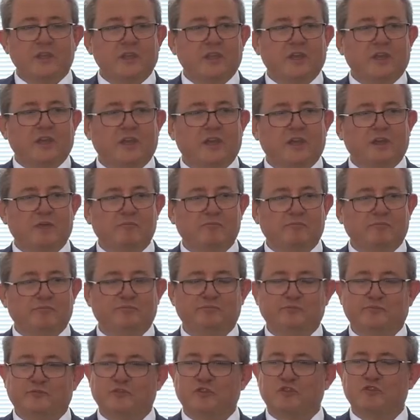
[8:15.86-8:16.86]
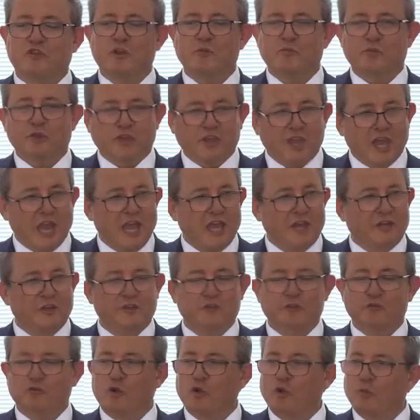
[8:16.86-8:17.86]
Try and put your hand
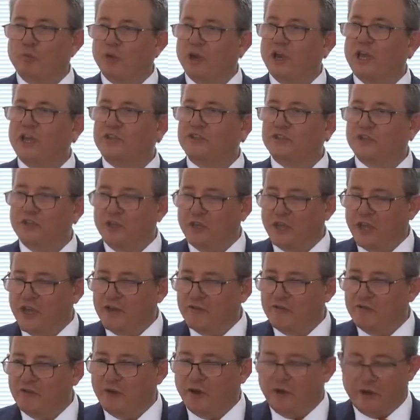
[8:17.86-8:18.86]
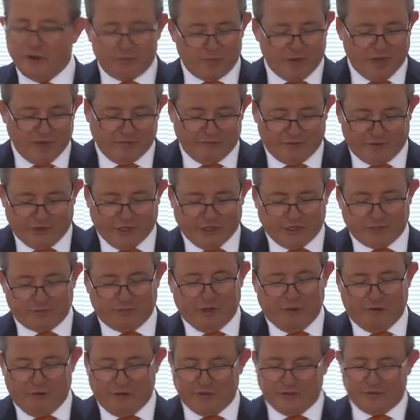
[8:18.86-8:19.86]
in the wrong place and you get a very painful
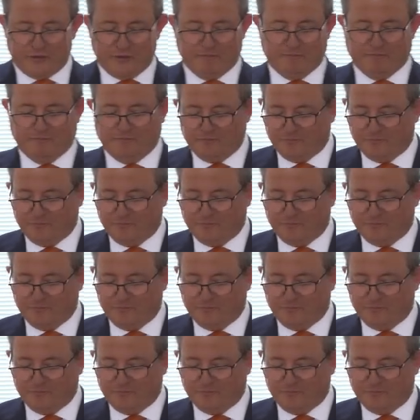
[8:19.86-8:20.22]
experience.